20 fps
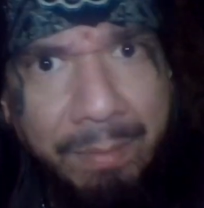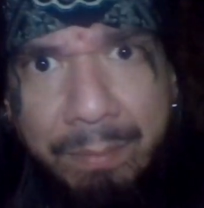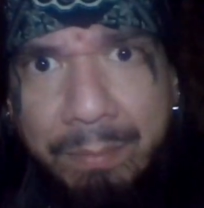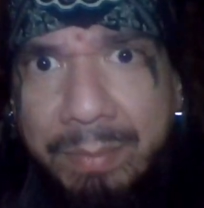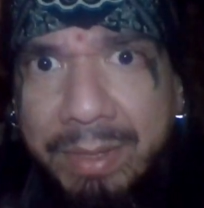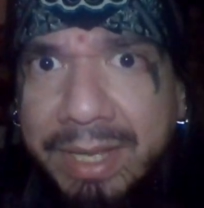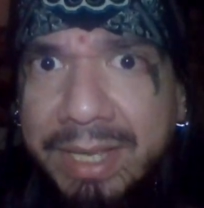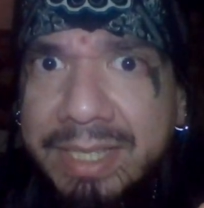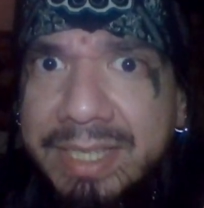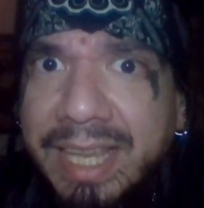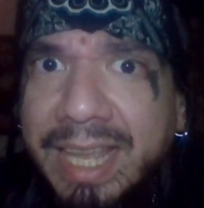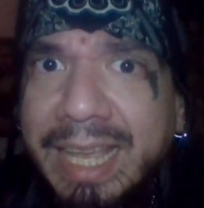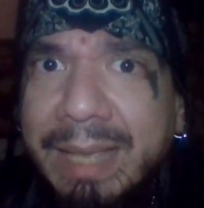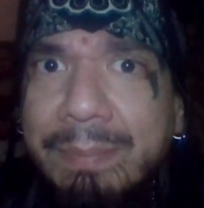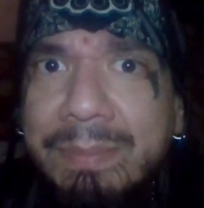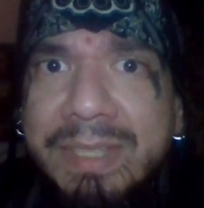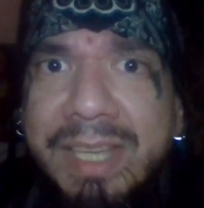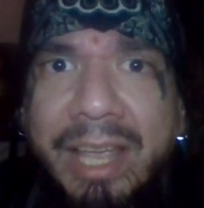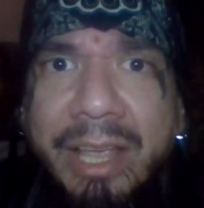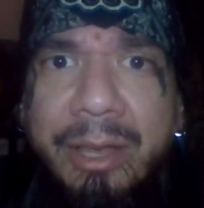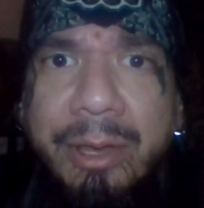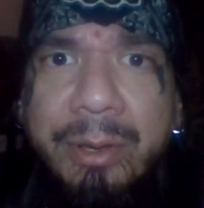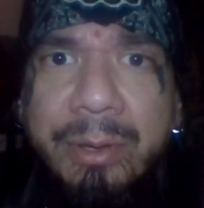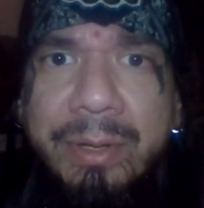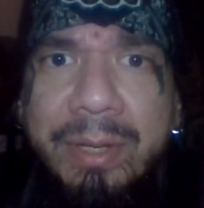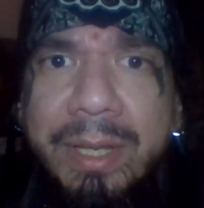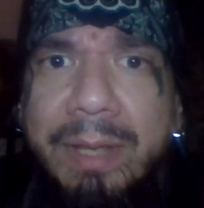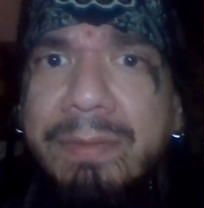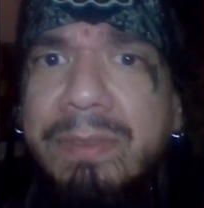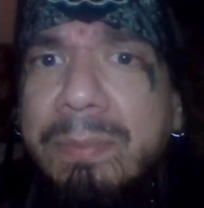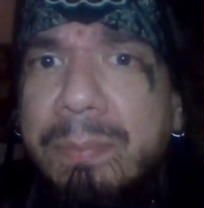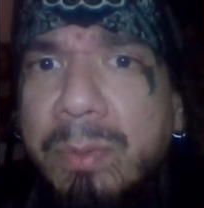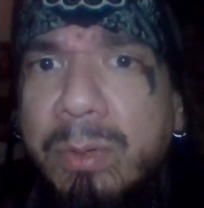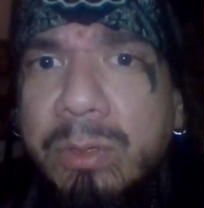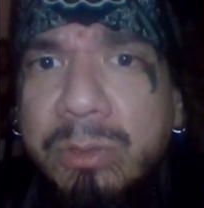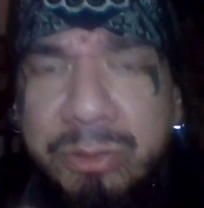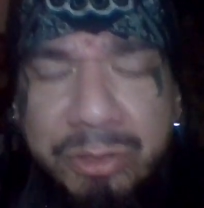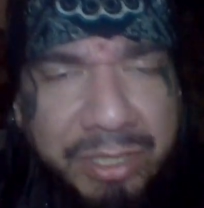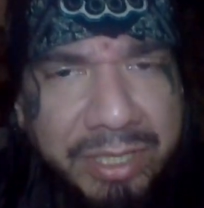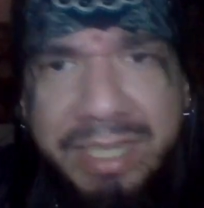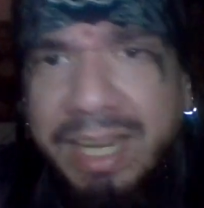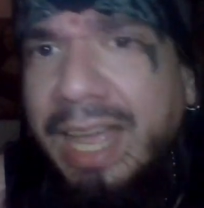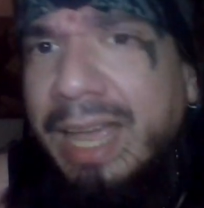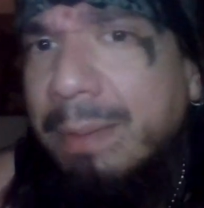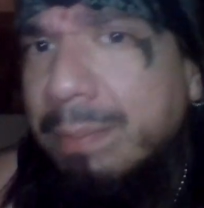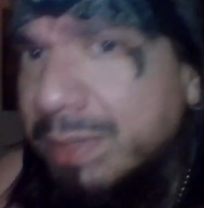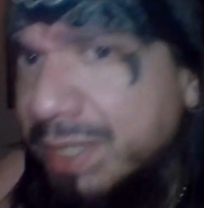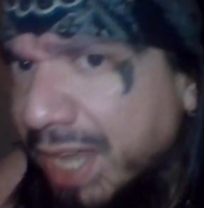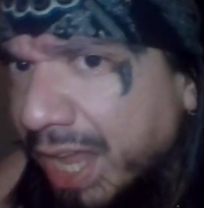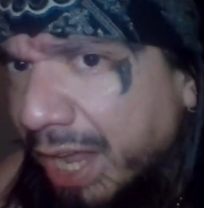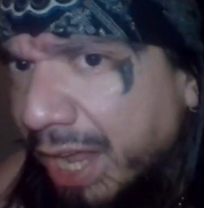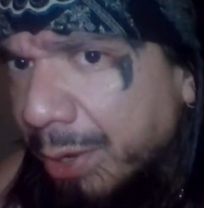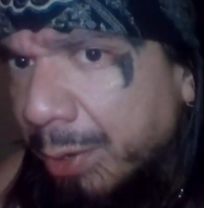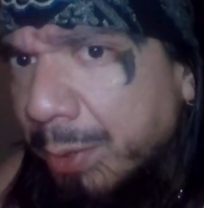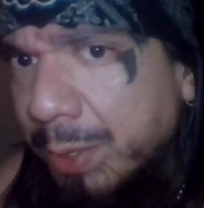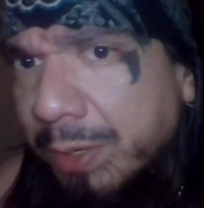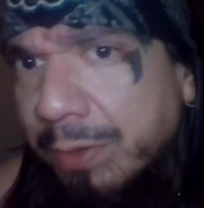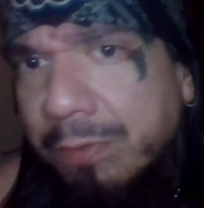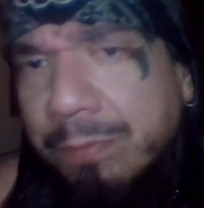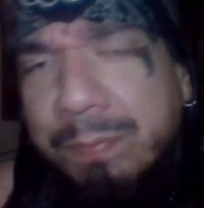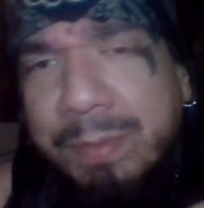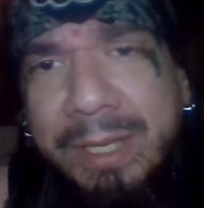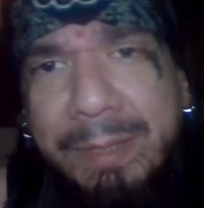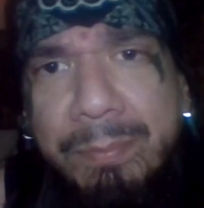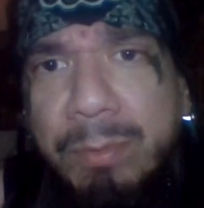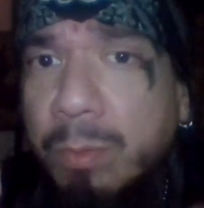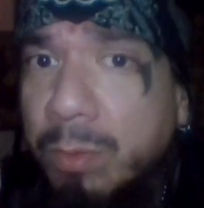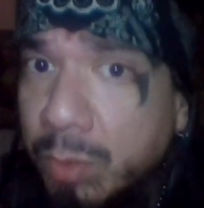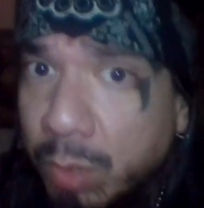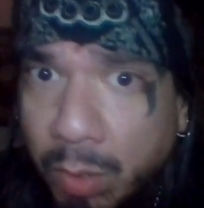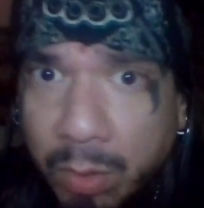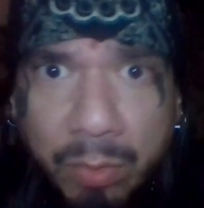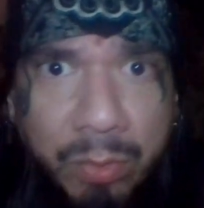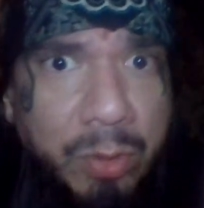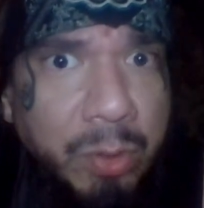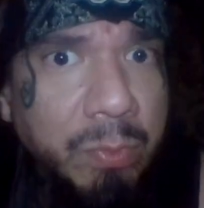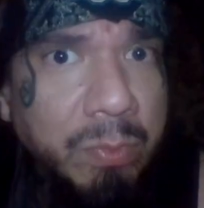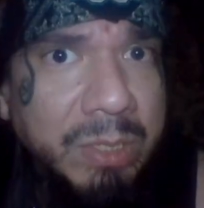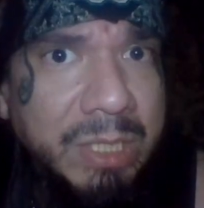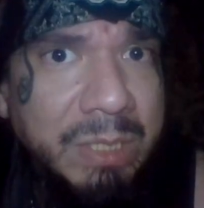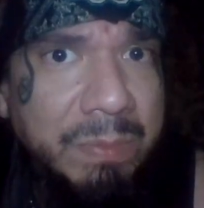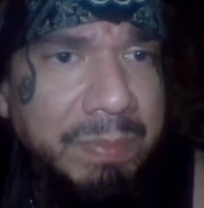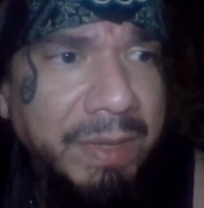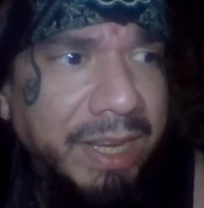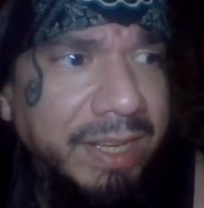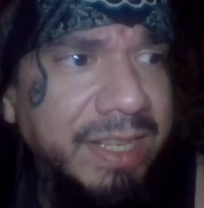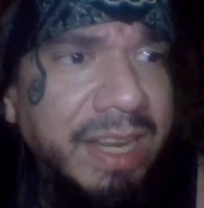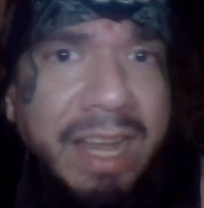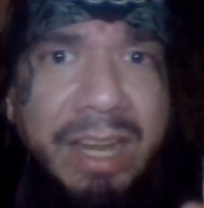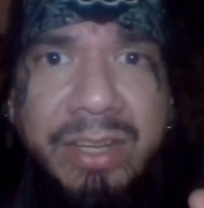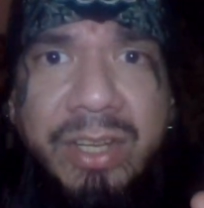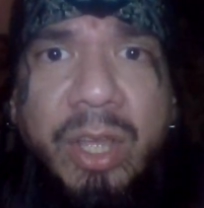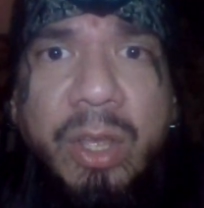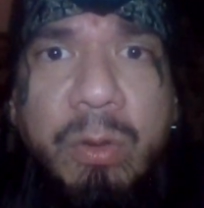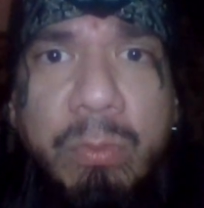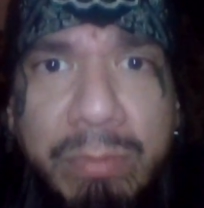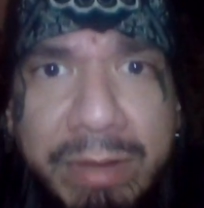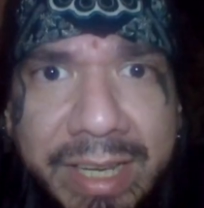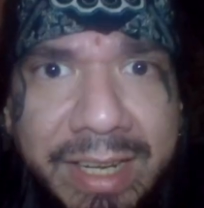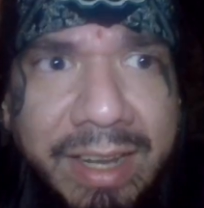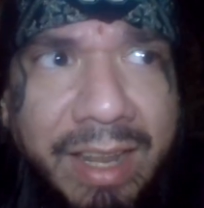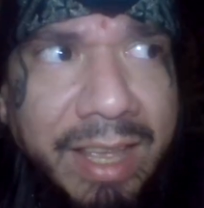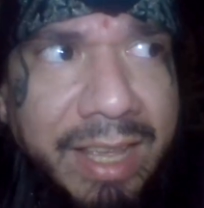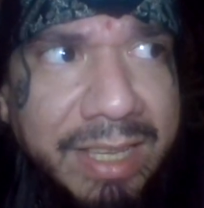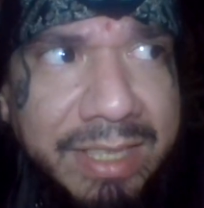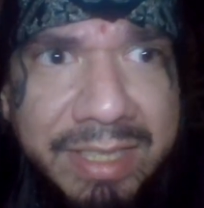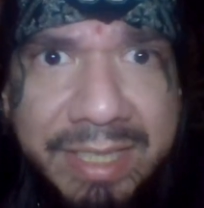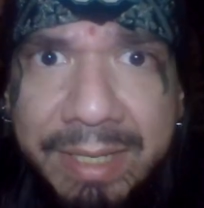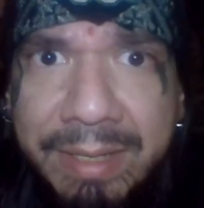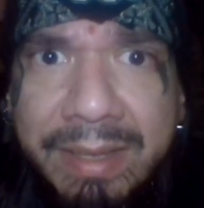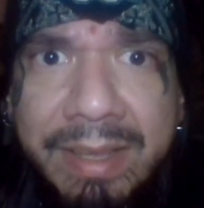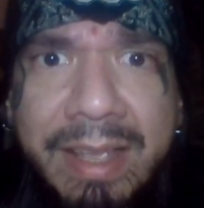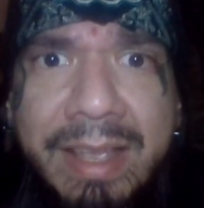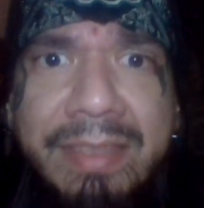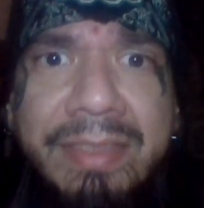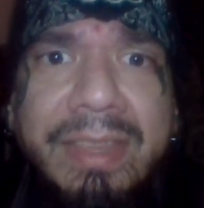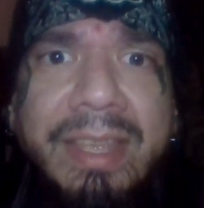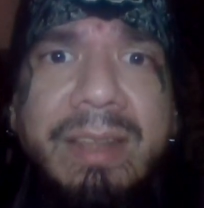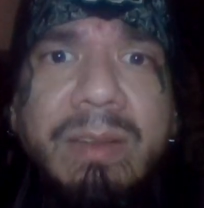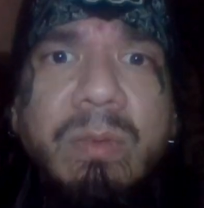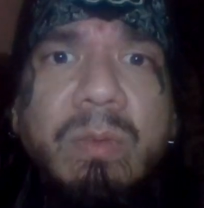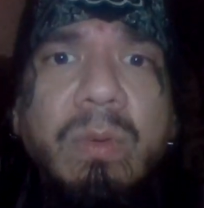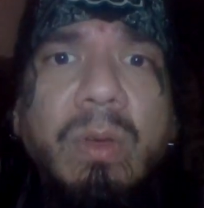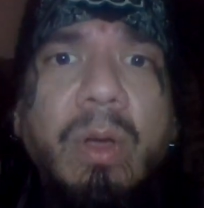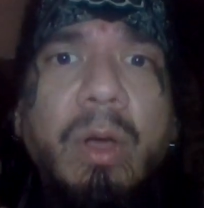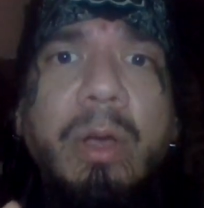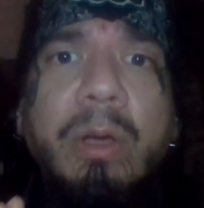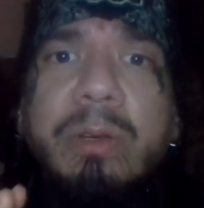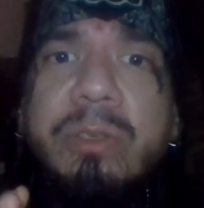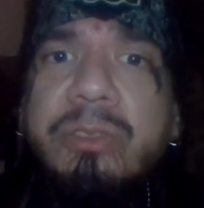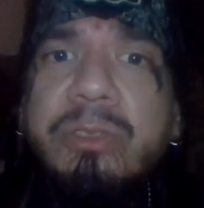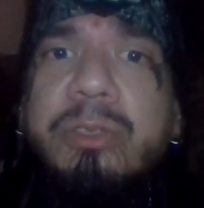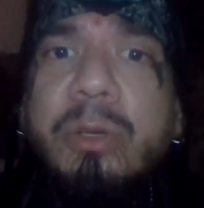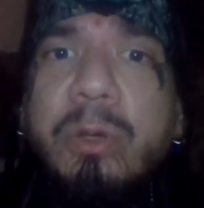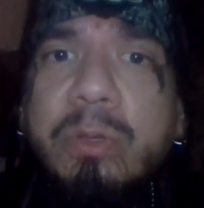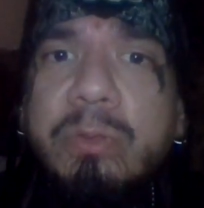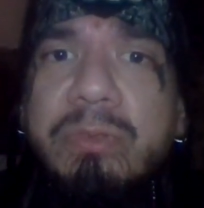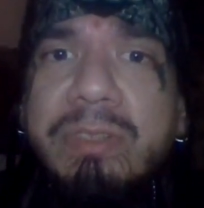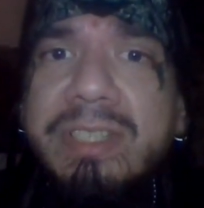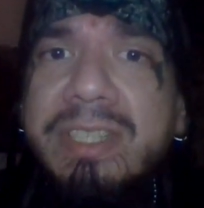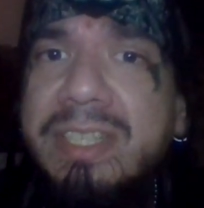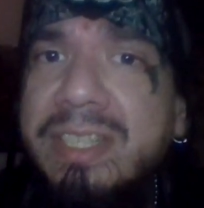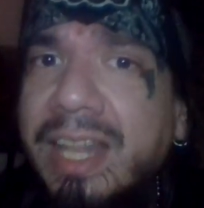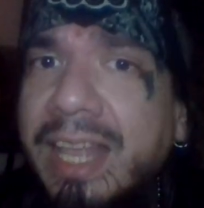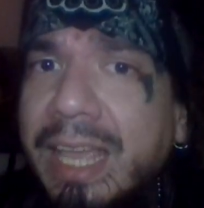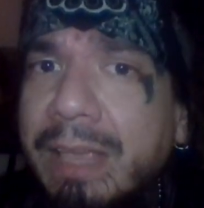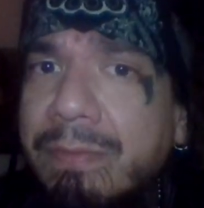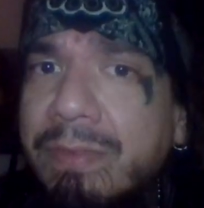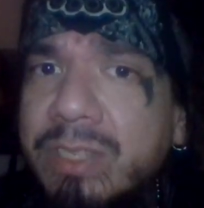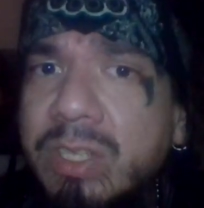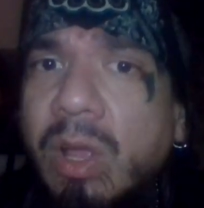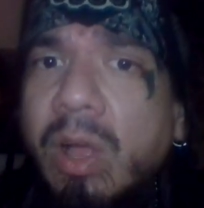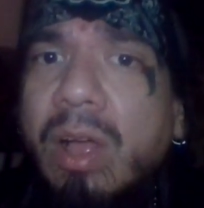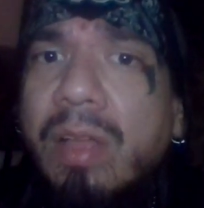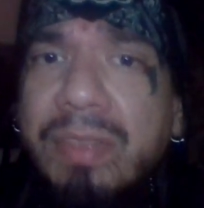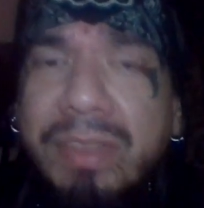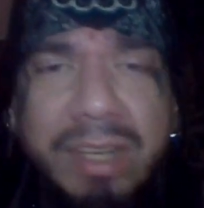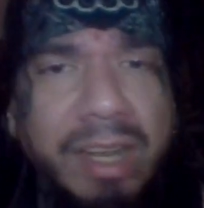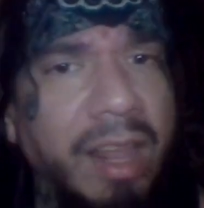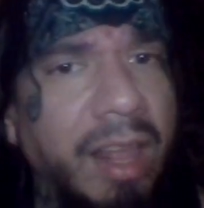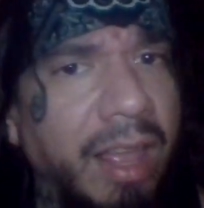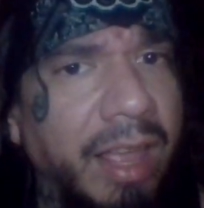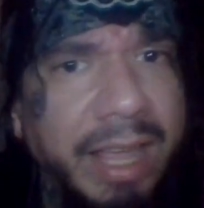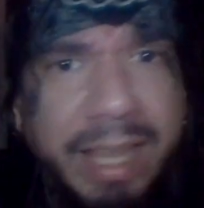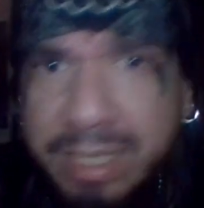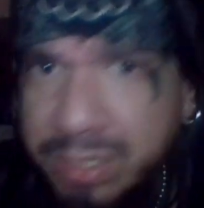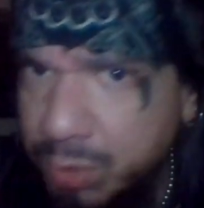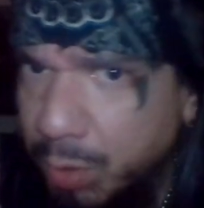Because I am tired of the bullshit. I am tired of people, with all due respect, not realizing that our children's life is on the lines.